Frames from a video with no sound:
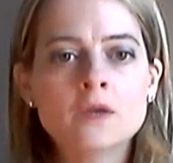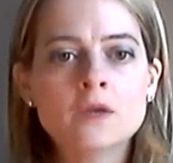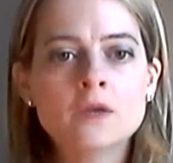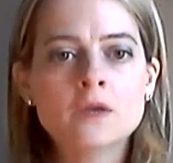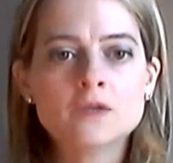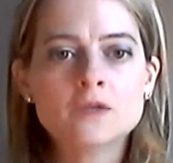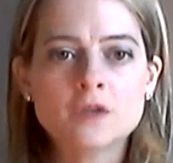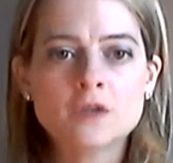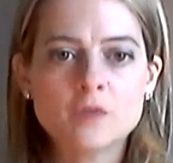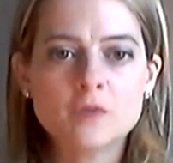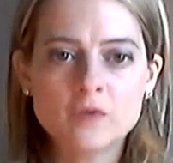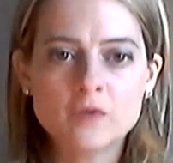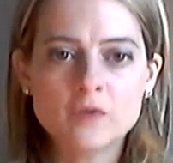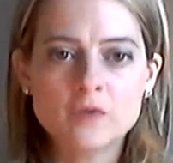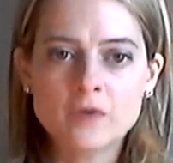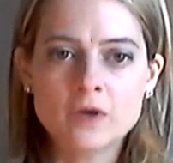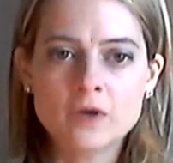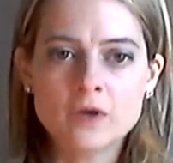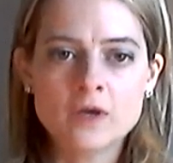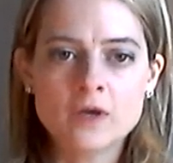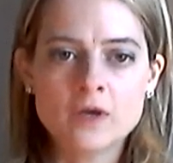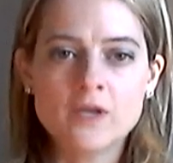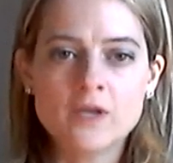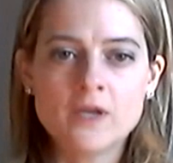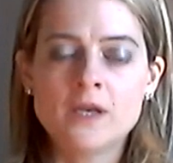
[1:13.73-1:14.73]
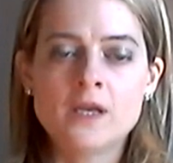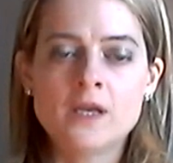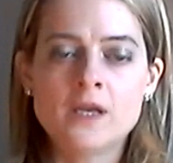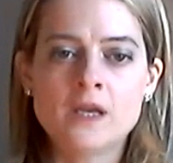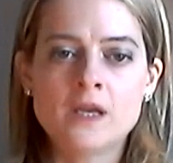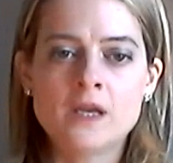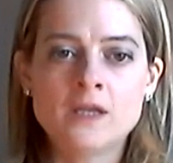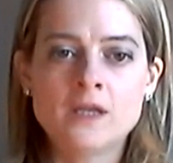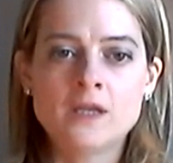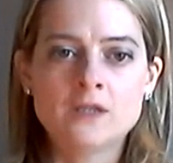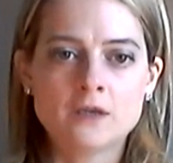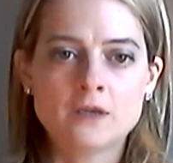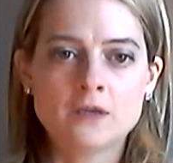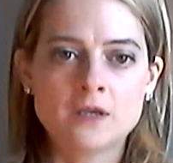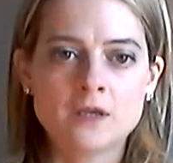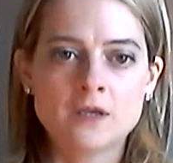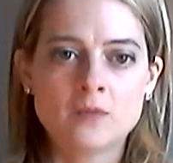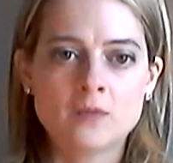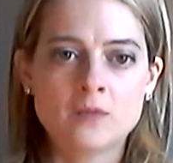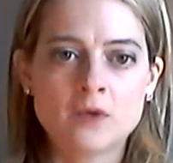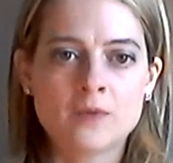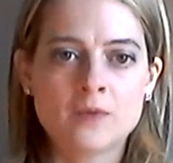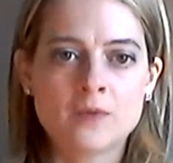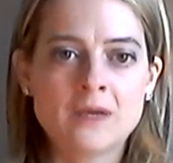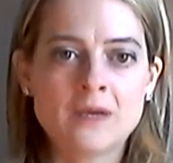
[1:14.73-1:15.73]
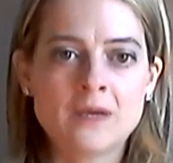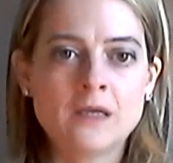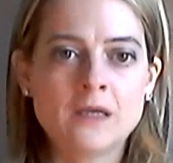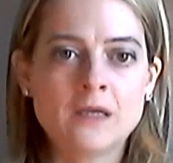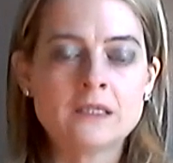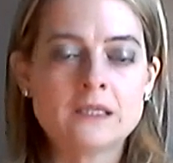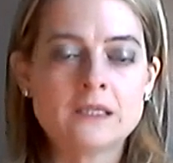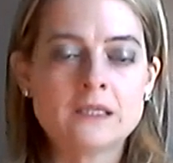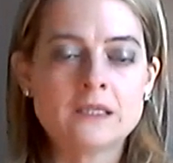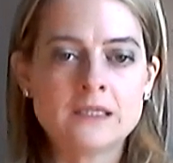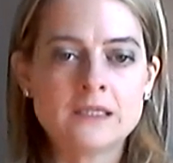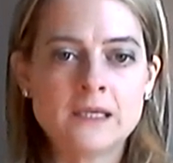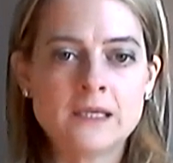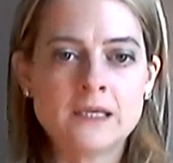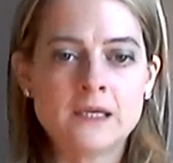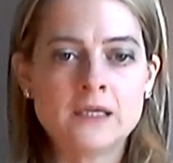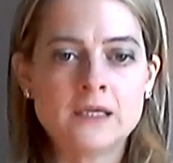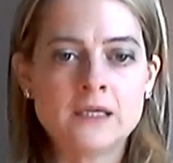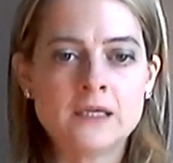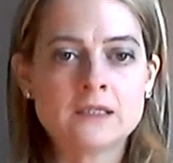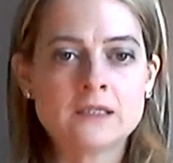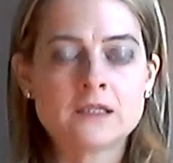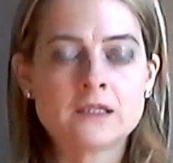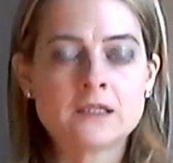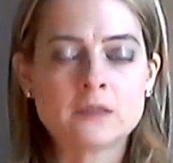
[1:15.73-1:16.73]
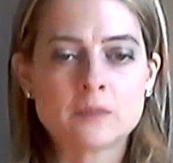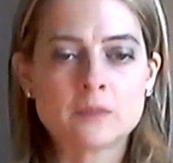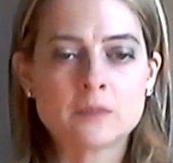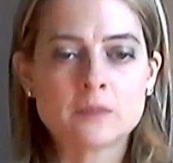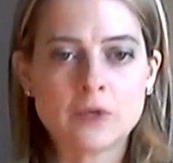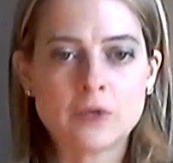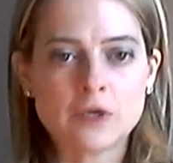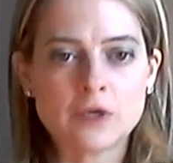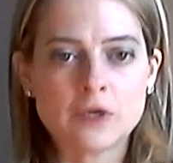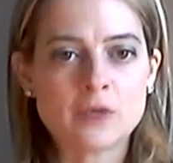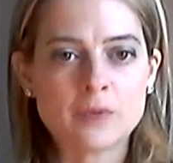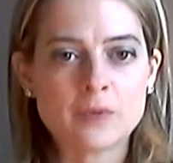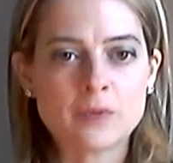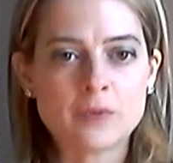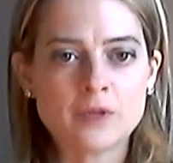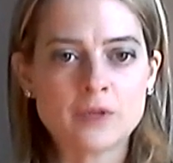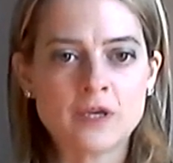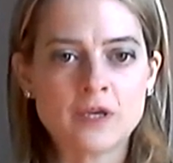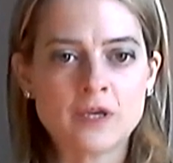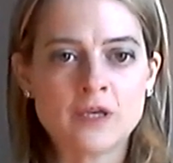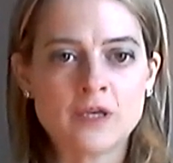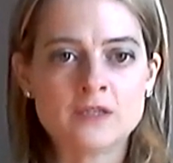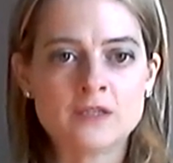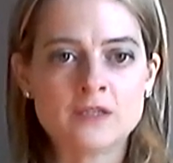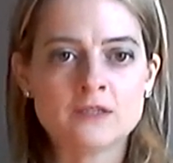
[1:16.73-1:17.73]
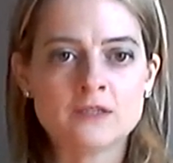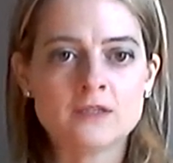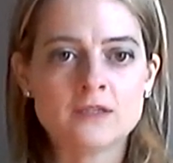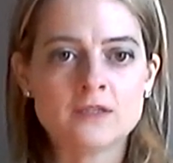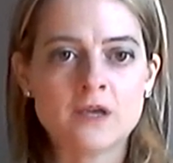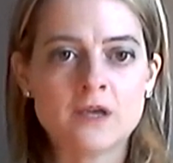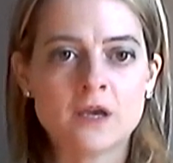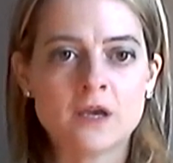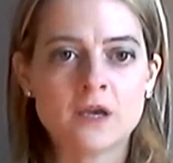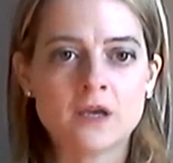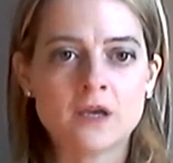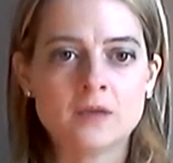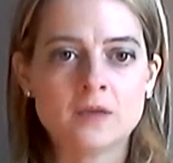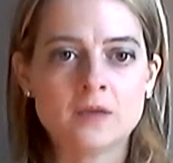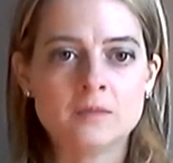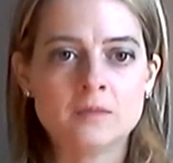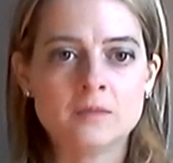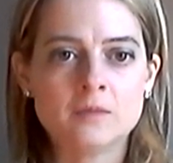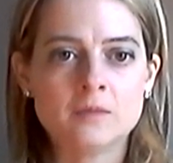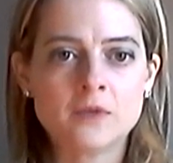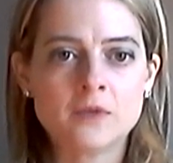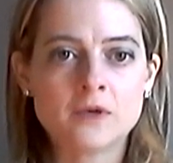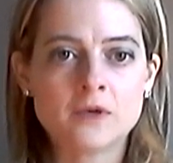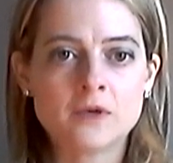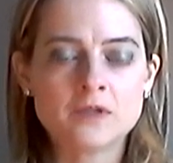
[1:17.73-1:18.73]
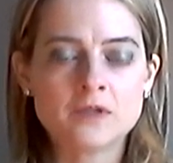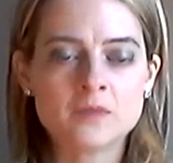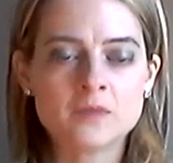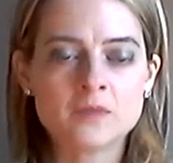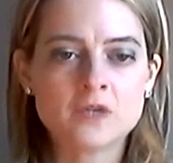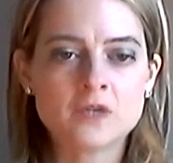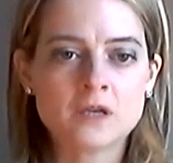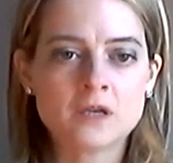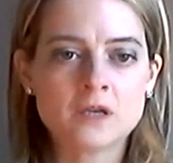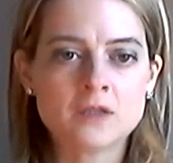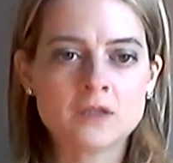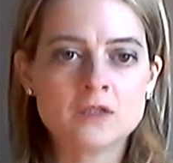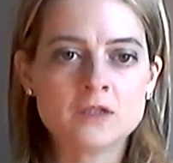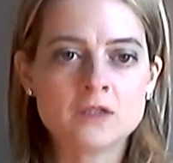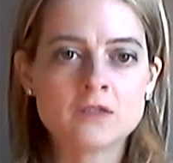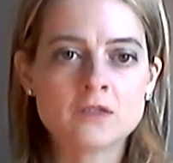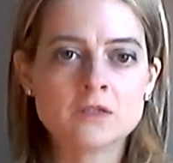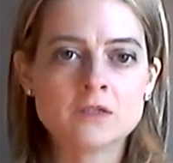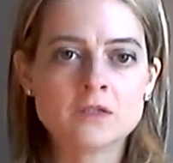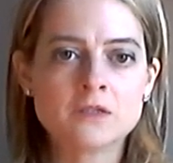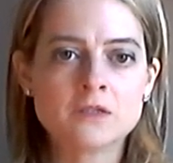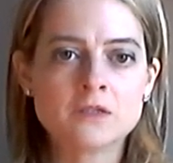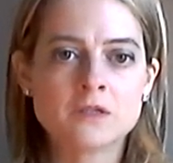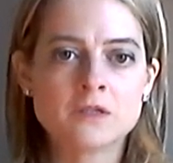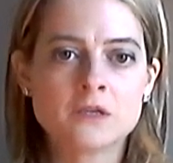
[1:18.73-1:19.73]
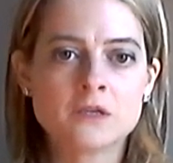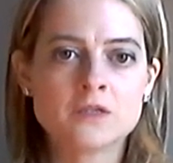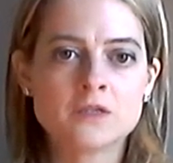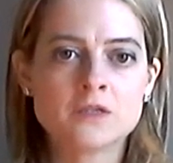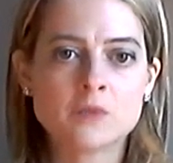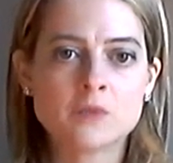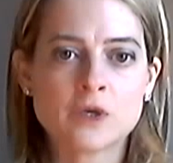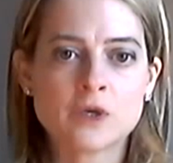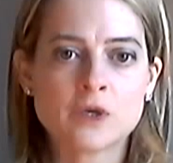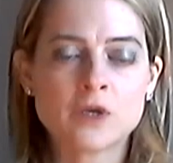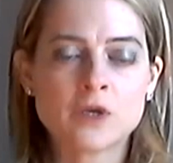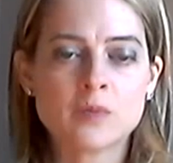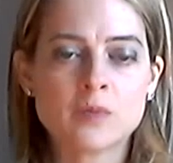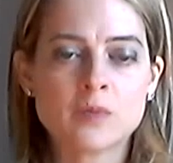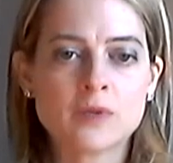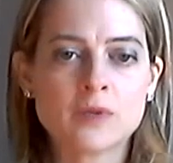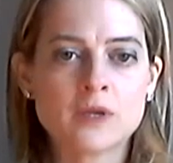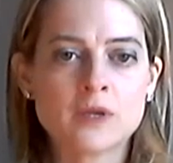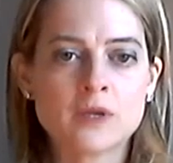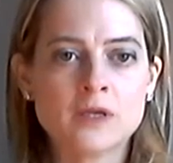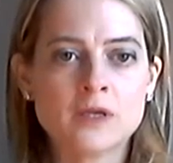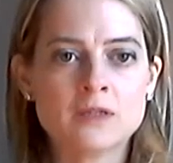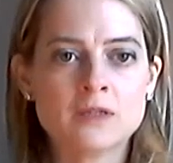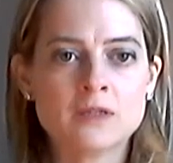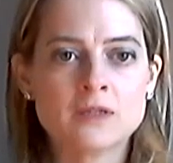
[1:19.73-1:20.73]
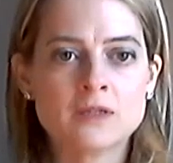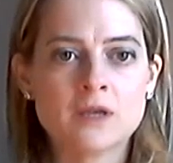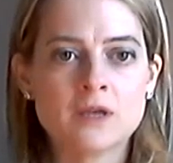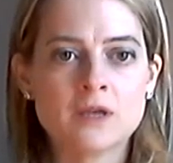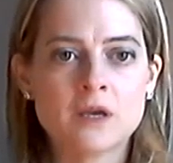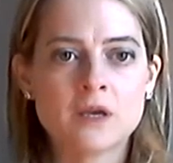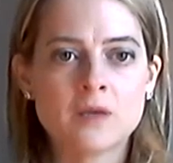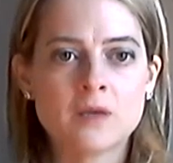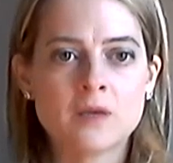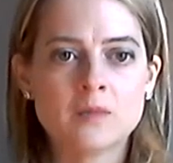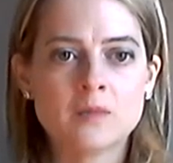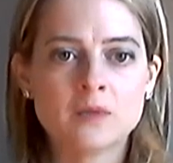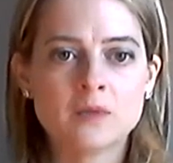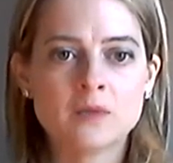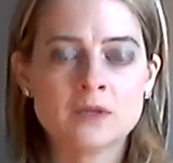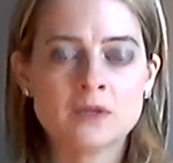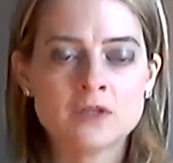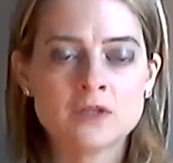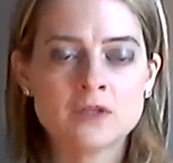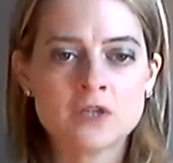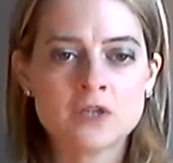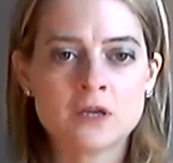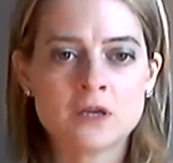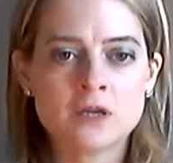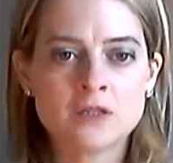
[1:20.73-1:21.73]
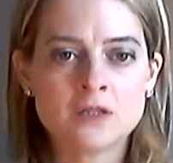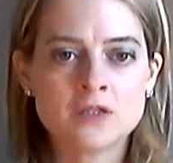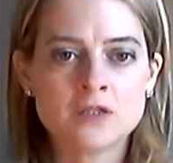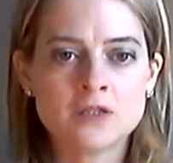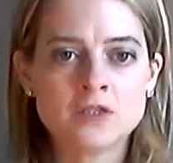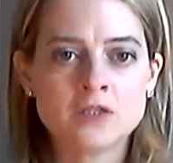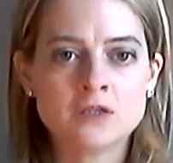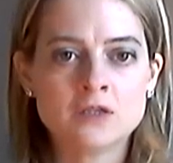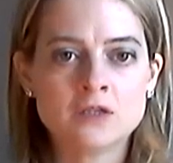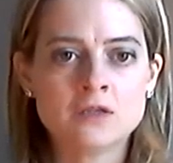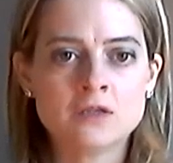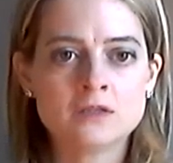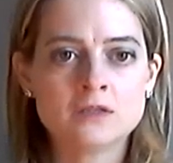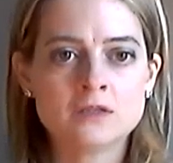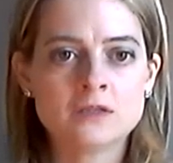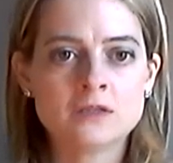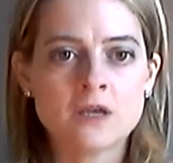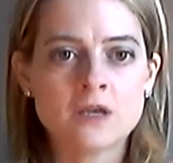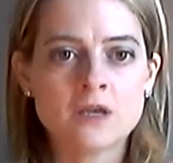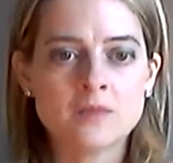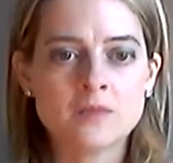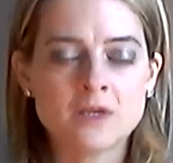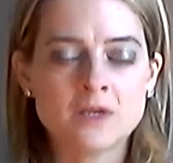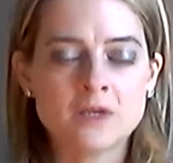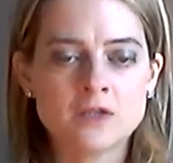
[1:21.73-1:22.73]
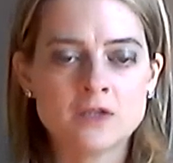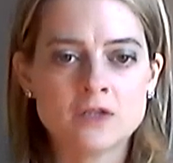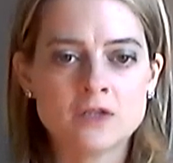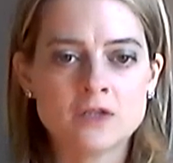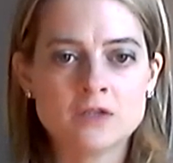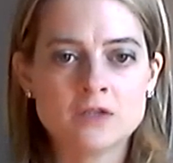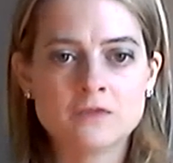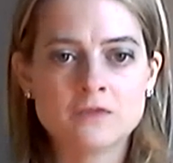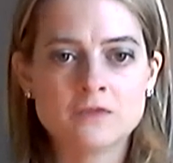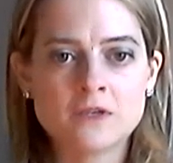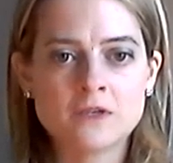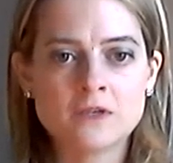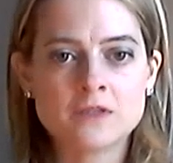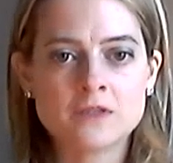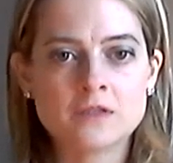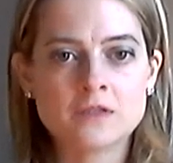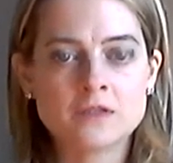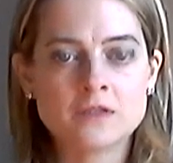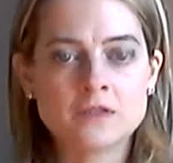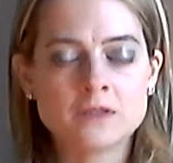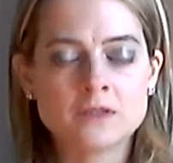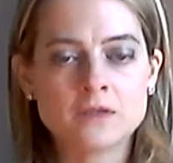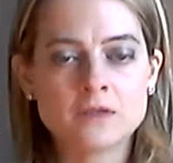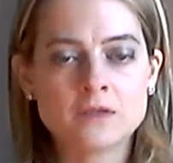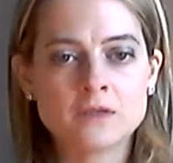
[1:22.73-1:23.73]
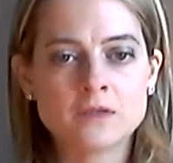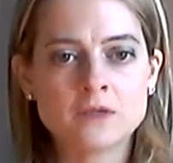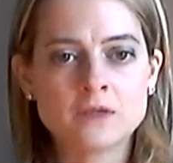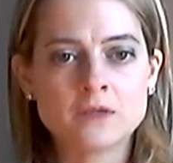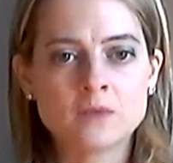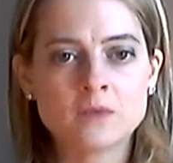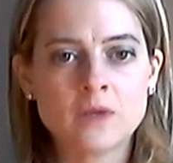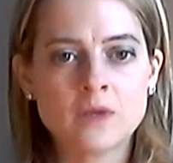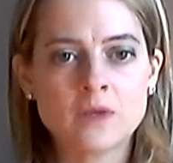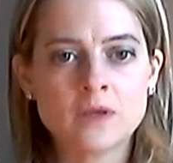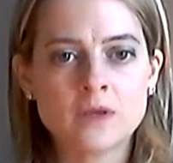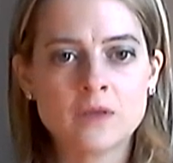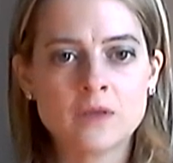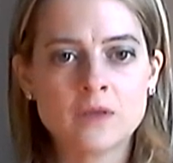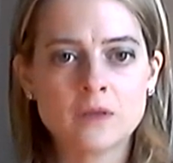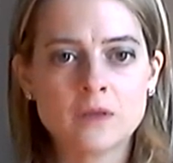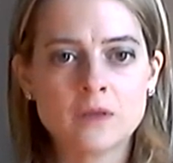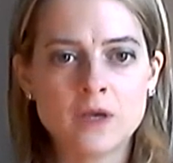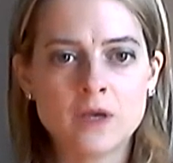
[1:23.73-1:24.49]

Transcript: So moving on and talking more about today's marketplace, there are some challenges in today's marketplace. One of the challenges that managers face is dealing with